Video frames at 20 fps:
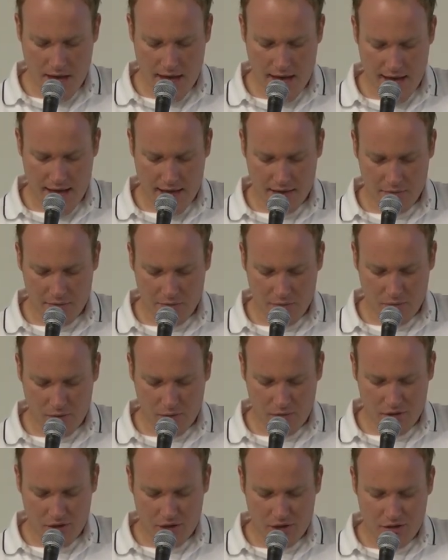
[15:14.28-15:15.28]
And
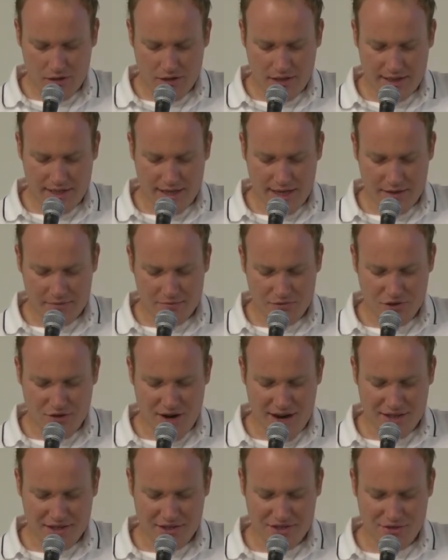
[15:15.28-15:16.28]
again,
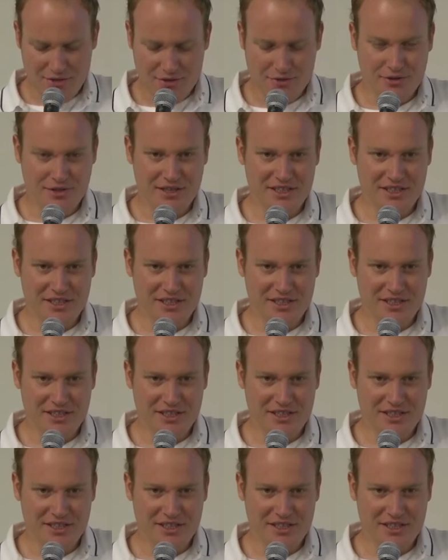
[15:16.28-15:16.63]
track controller